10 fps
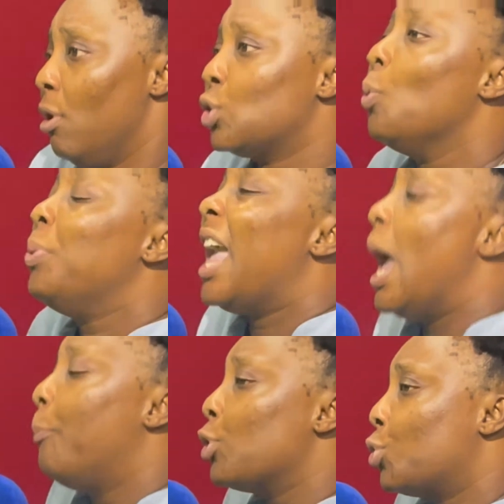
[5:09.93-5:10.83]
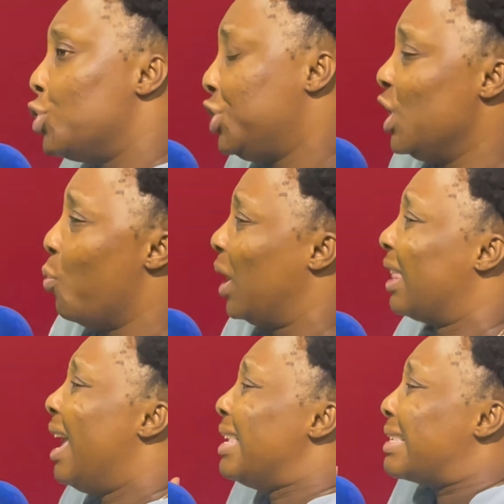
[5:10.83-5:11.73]
to be able to deal with
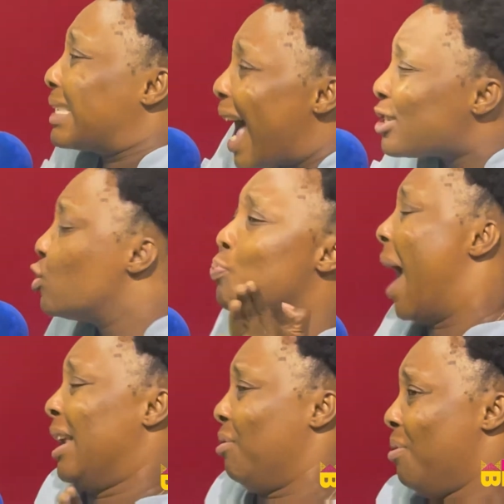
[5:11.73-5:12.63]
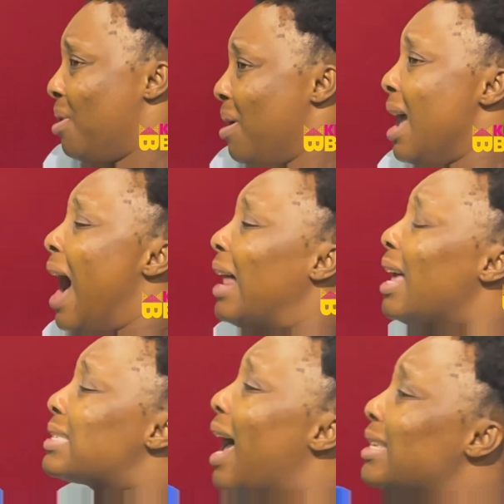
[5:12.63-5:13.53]
sa subino and
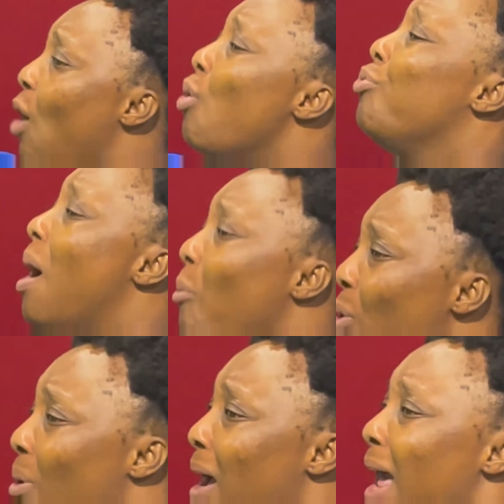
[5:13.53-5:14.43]
as I de wo wura mu